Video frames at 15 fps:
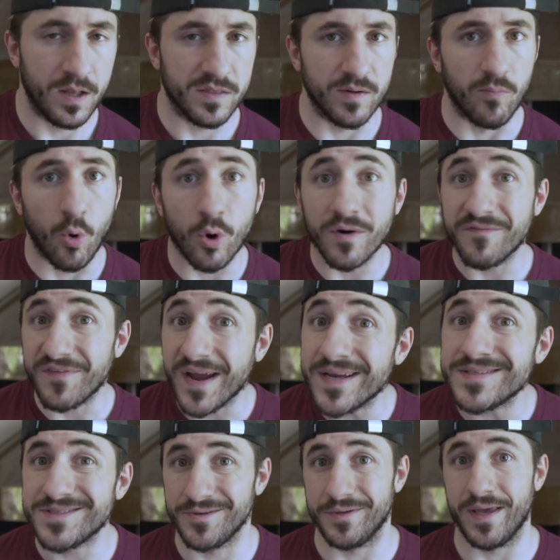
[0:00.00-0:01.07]
The more
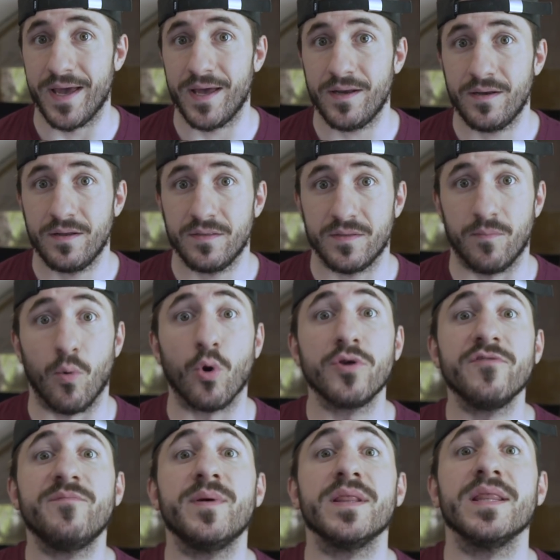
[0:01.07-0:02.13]
advanced you get, the more
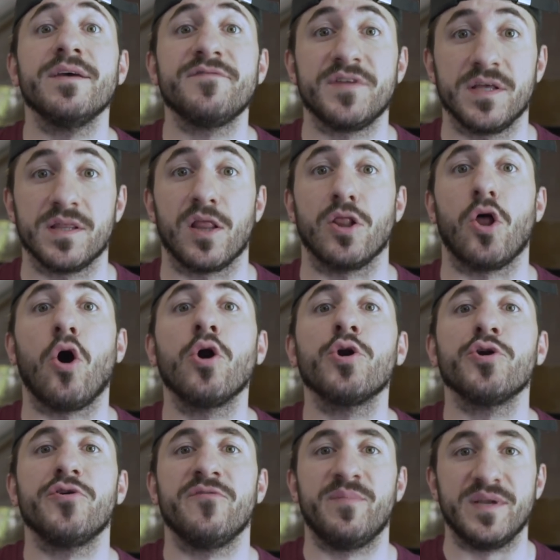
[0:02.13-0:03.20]
you've been lifting, the
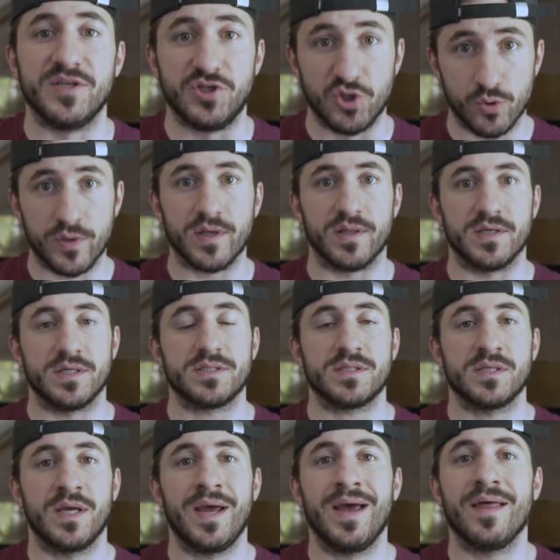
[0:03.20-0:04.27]
longer you've been doing
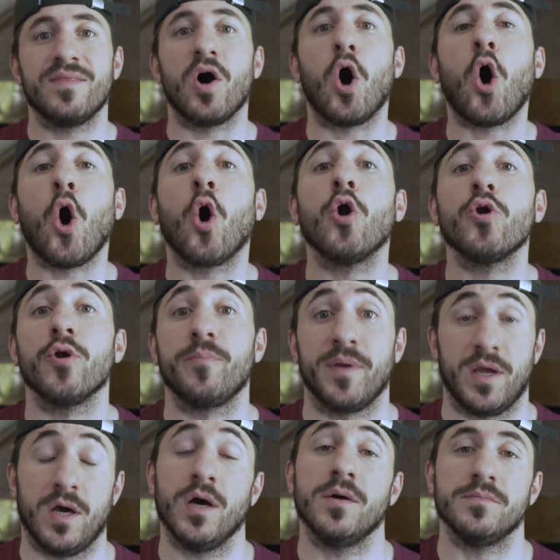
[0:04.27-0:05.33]
this, the harder it
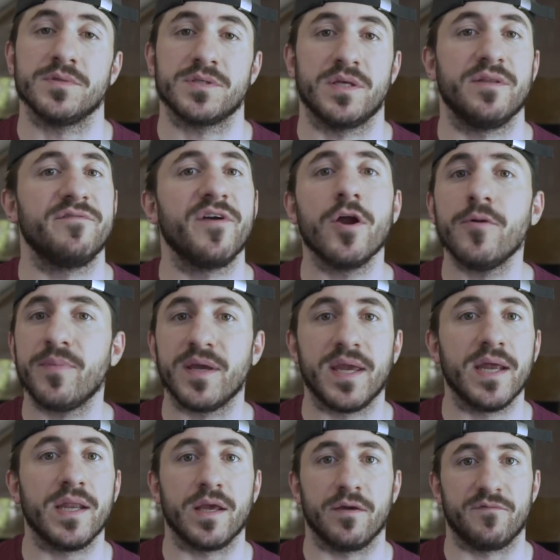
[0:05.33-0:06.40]
becomes. In the very
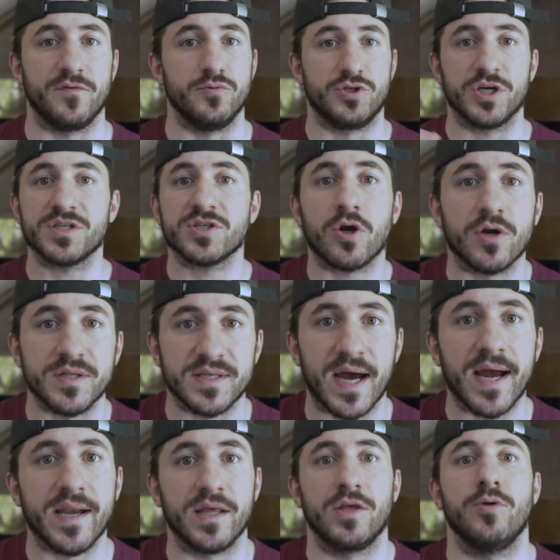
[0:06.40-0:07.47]
beginning, if you've just started
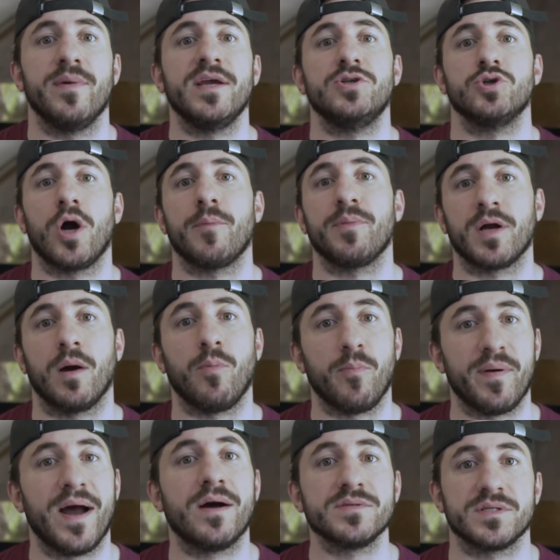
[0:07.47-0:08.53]
dieting, you may drop a couple
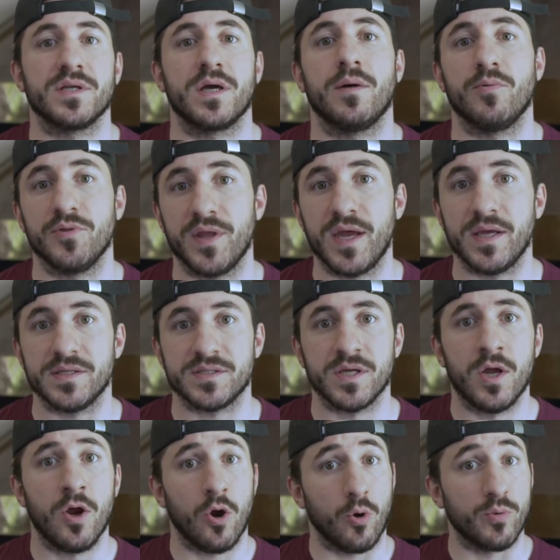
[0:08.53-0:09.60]
pounds in a couple days.
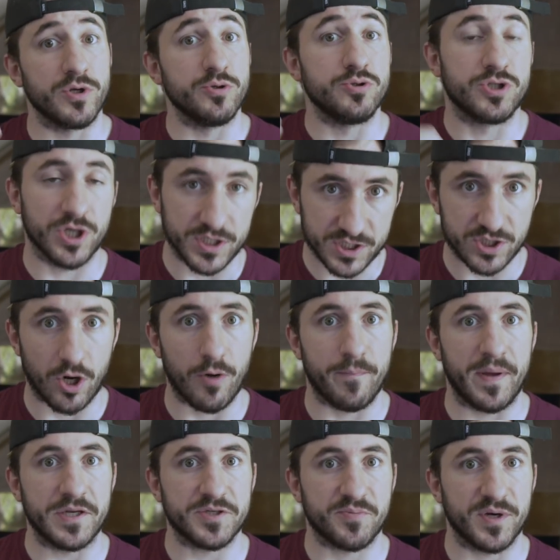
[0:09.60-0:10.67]
Or when you just start
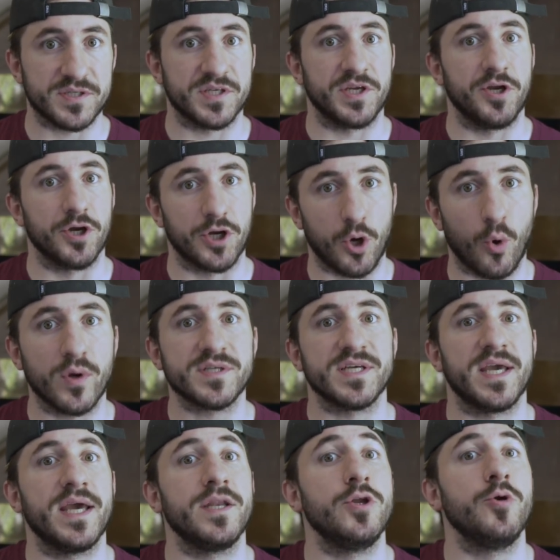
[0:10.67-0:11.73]
bench pressing, you're going to
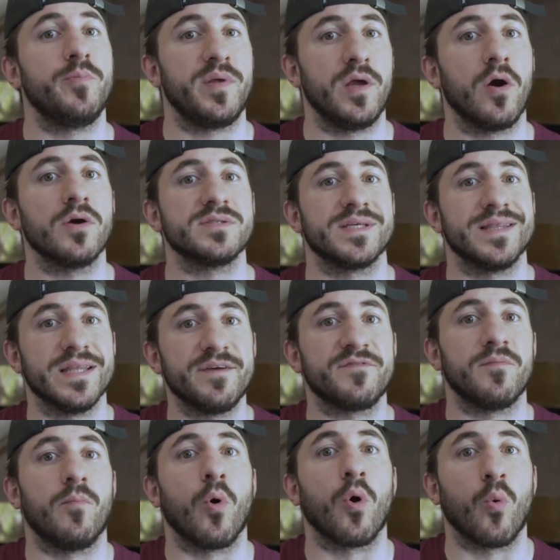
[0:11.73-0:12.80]
hit new PRs and
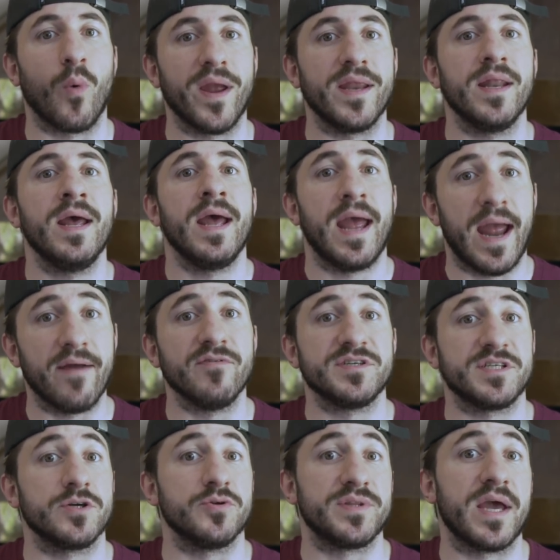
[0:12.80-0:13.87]
lift more weight every
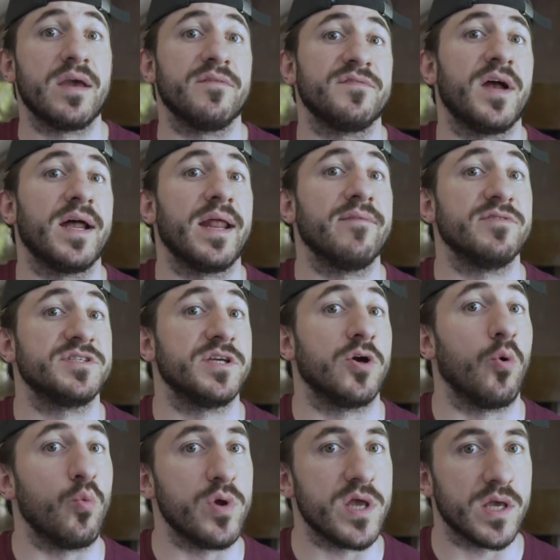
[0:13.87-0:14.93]
single day, if not every
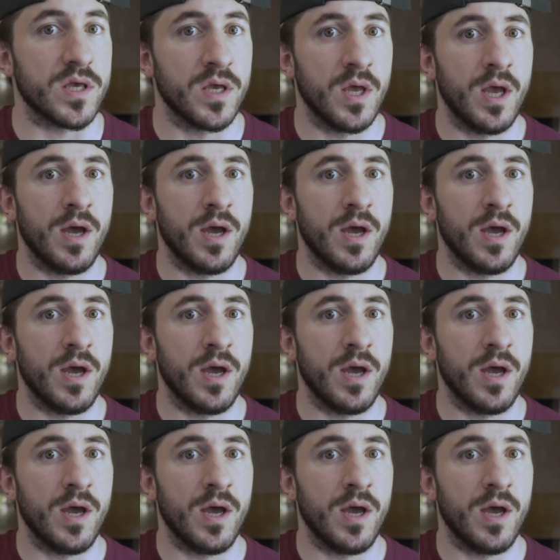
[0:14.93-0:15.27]
single week.